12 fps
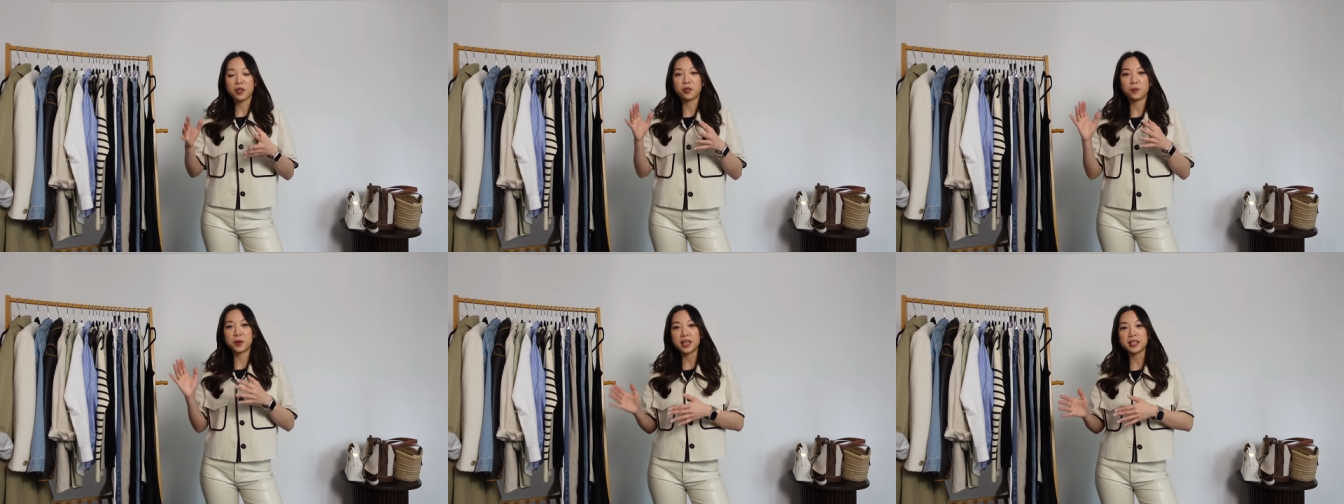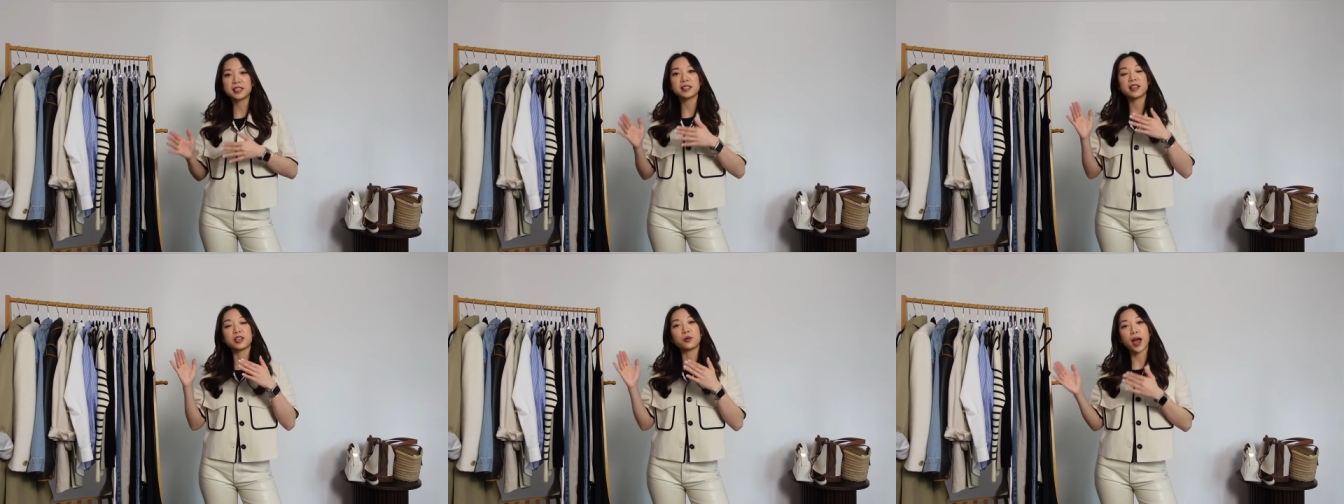the peace
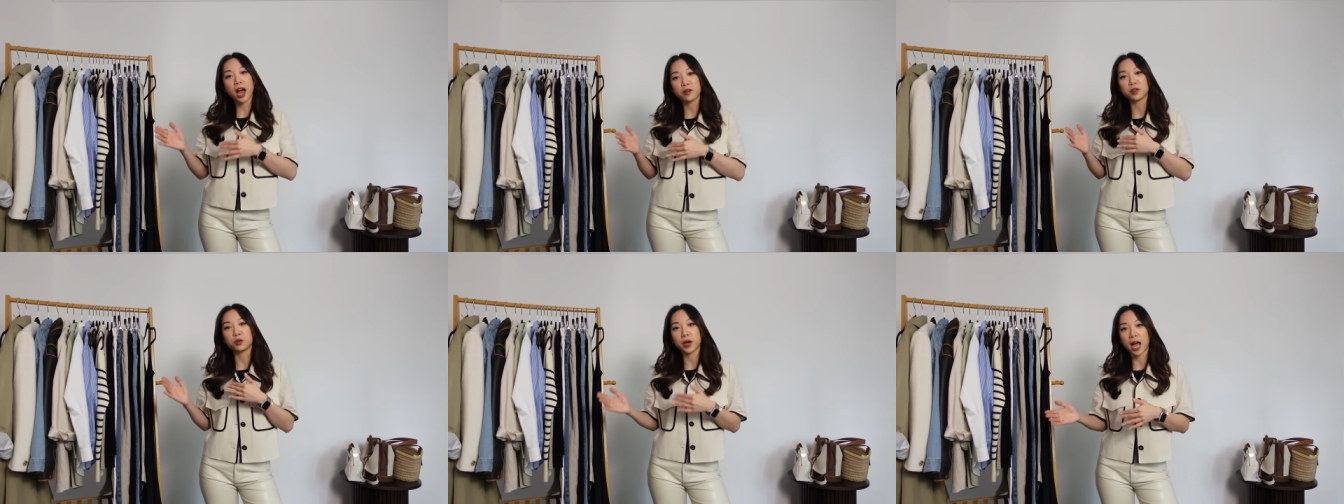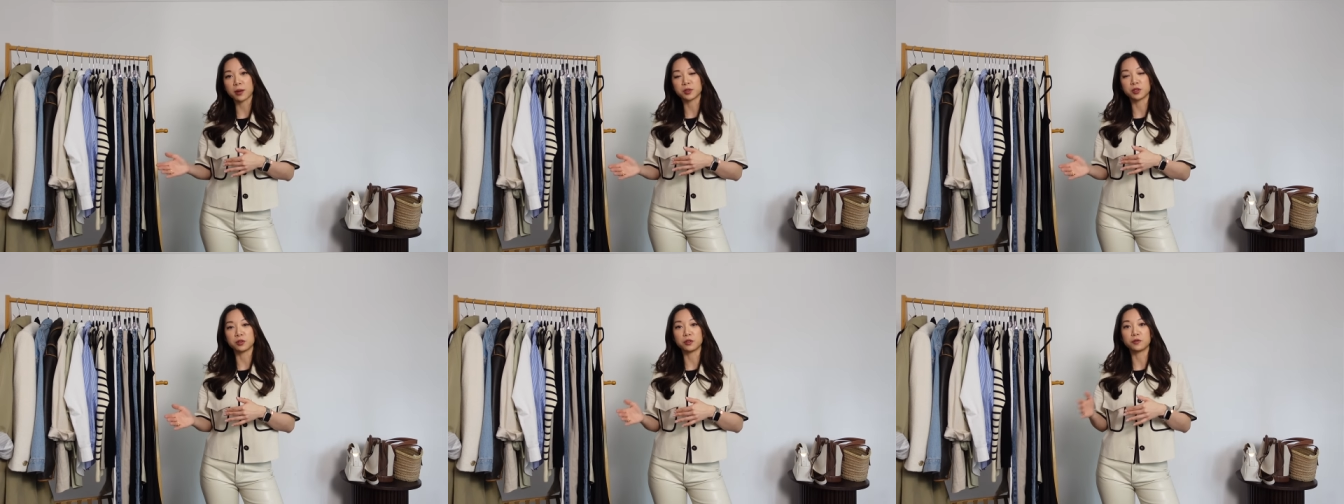that you have in your
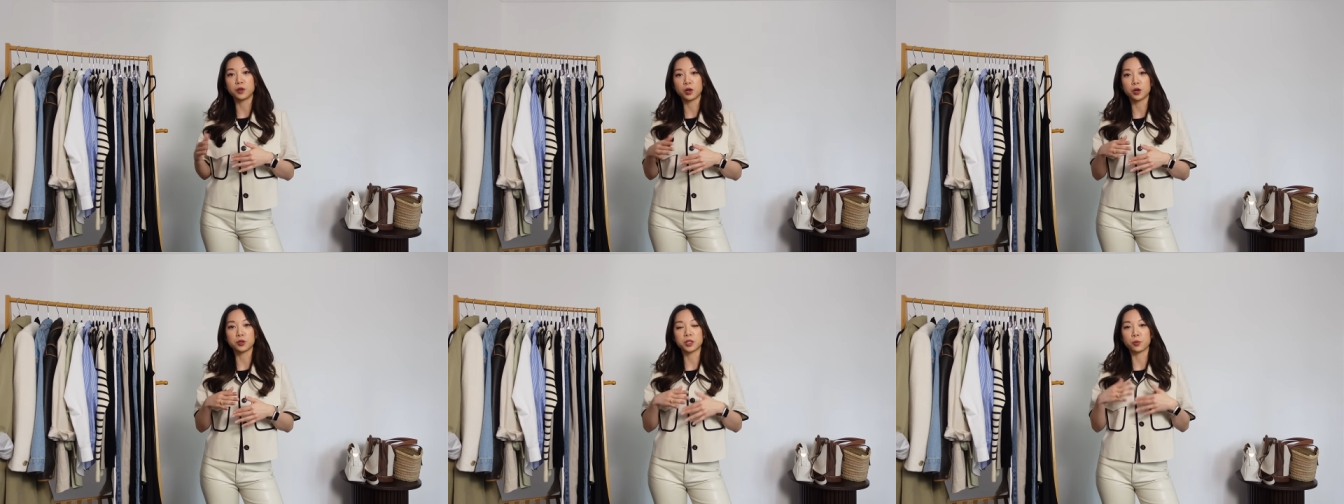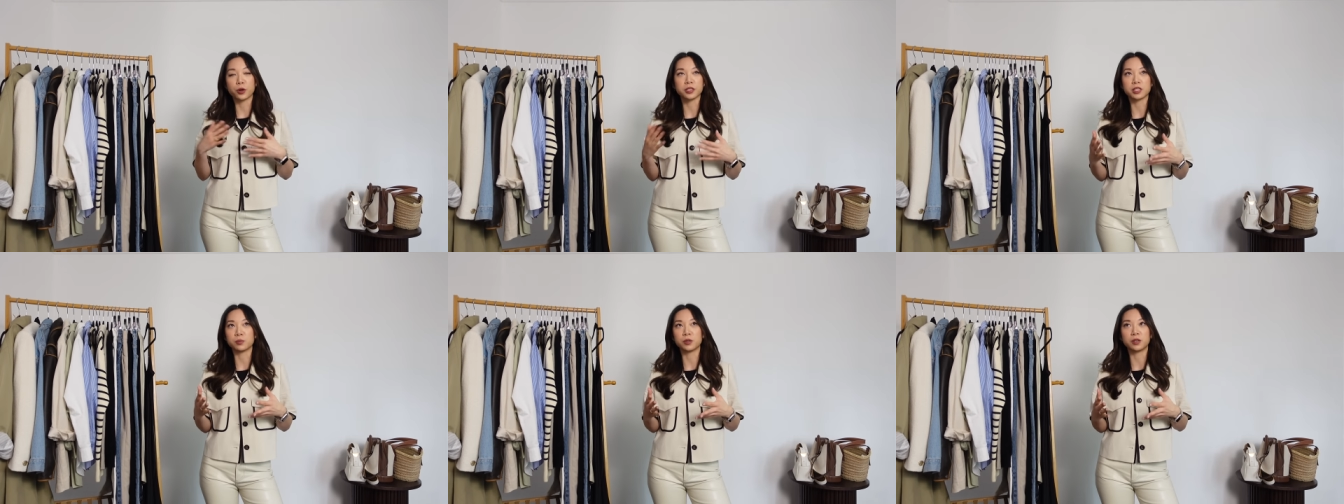capsule follows the
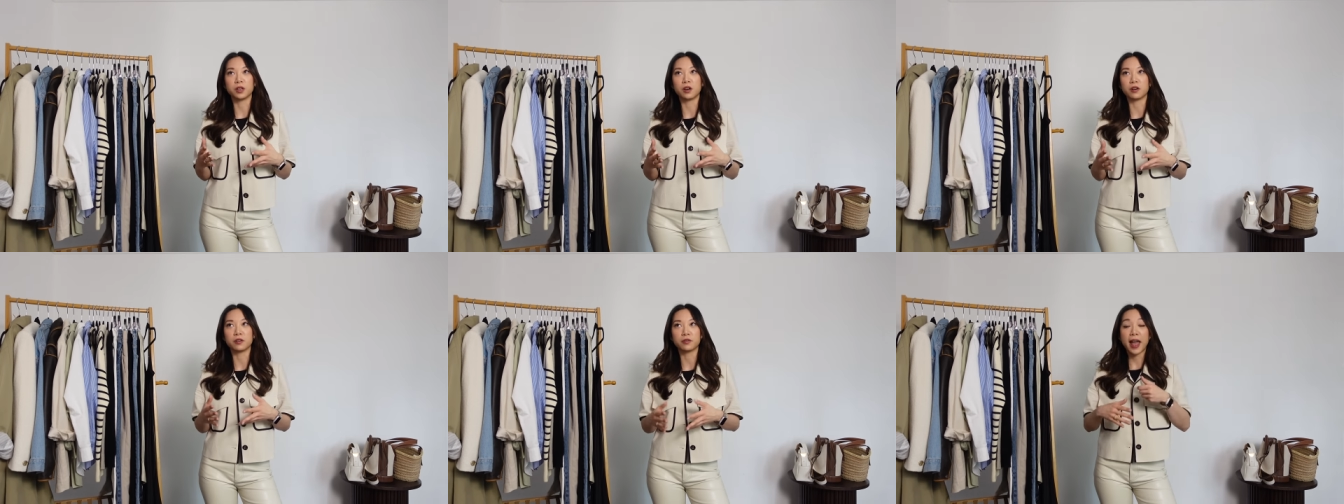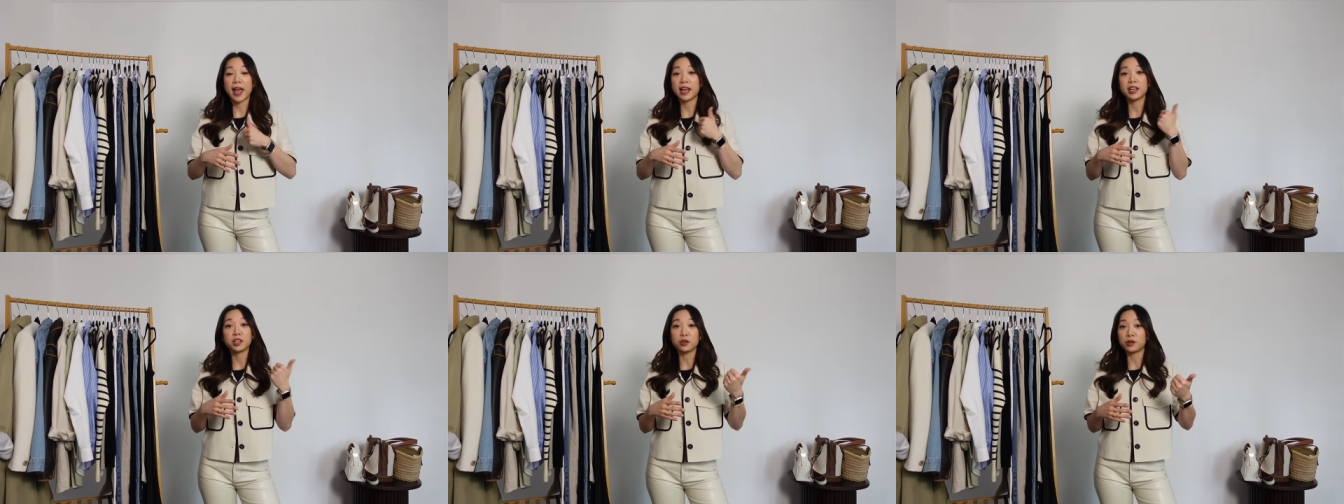principle of
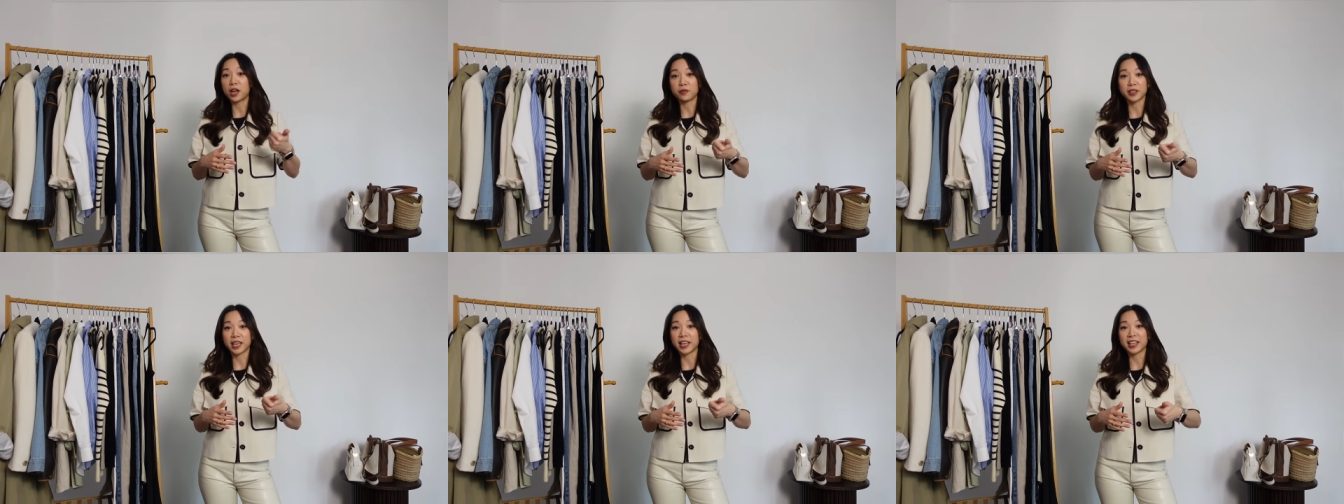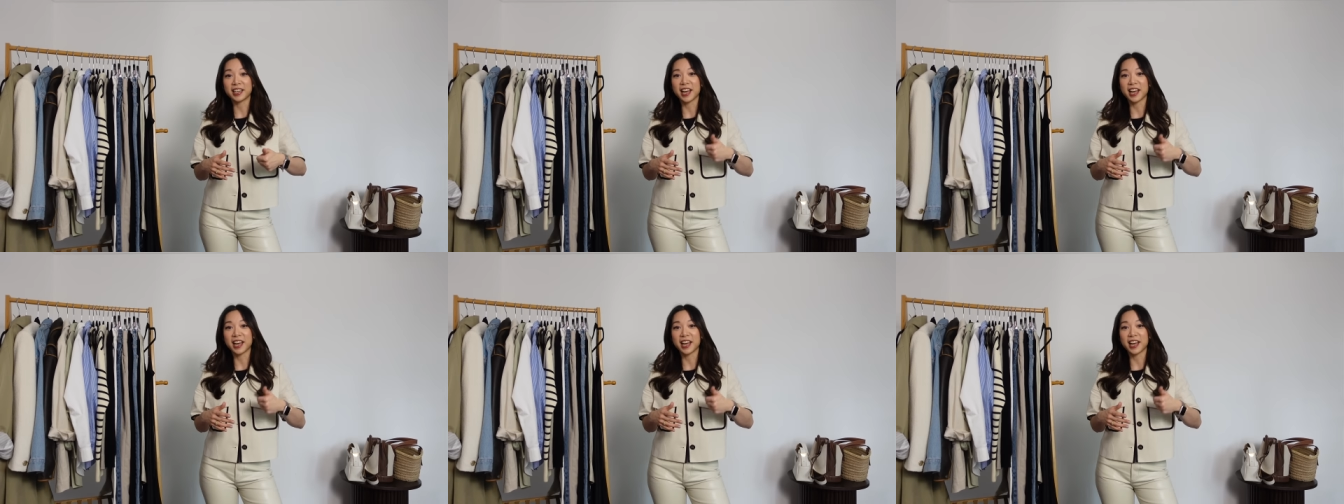A, you loving it,